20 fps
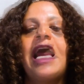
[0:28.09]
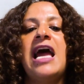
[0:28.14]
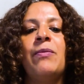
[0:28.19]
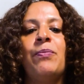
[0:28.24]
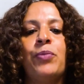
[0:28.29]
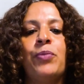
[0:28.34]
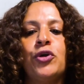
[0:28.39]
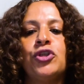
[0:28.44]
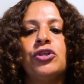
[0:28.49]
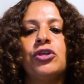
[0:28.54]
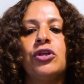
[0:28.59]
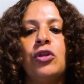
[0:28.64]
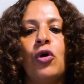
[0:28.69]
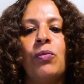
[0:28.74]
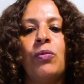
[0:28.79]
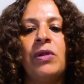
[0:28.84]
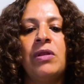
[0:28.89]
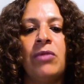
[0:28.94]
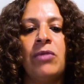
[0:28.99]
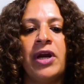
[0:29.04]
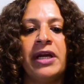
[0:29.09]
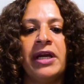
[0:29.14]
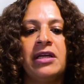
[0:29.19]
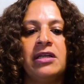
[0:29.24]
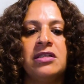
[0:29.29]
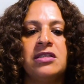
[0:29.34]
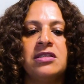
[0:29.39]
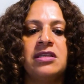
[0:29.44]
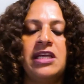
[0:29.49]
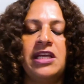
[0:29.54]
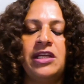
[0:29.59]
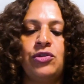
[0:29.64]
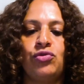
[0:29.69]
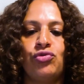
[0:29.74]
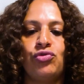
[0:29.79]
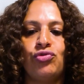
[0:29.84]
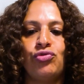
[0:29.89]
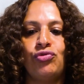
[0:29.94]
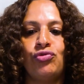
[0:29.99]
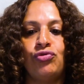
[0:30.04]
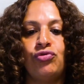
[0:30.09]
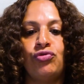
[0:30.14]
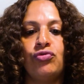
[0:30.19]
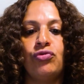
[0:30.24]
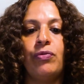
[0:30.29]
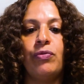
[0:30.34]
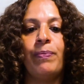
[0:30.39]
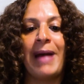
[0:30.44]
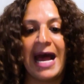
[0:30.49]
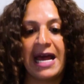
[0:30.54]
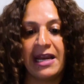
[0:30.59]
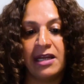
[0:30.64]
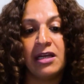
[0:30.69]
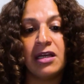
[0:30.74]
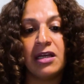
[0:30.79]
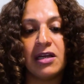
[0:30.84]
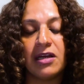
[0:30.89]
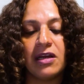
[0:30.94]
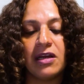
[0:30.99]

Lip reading: and pushed global markets into panic.